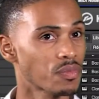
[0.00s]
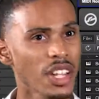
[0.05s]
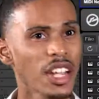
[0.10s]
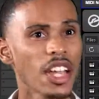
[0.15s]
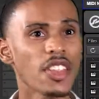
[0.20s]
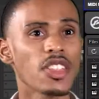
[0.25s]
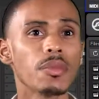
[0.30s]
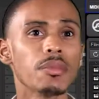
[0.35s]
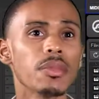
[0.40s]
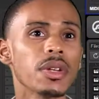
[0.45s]

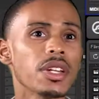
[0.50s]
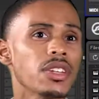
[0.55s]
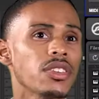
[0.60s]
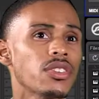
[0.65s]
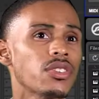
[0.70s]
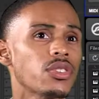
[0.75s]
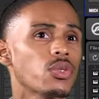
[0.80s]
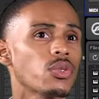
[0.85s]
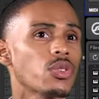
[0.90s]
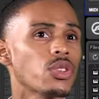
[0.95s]
In the MIDI
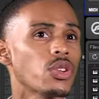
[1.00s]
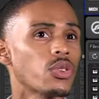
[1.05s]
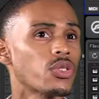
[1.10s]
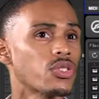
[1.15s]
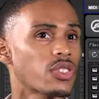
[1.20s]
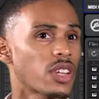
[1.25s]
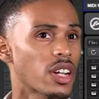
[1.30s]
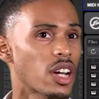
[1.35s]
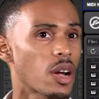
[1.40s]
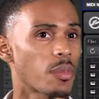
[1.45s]
Studio
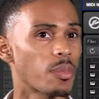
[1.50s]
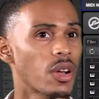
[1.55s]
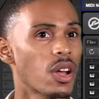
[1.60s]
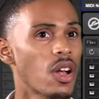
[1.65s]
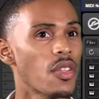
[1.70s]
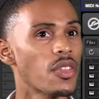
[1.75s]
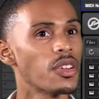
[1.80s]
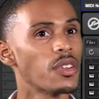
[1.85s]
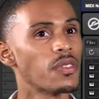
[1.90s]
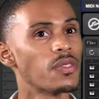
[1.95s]
setup,
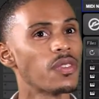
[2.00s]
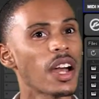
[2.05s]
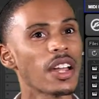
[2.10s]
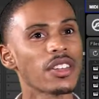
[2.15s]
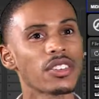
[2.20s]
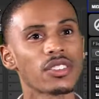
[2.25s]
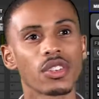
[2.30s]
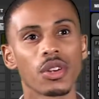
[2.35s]
the devices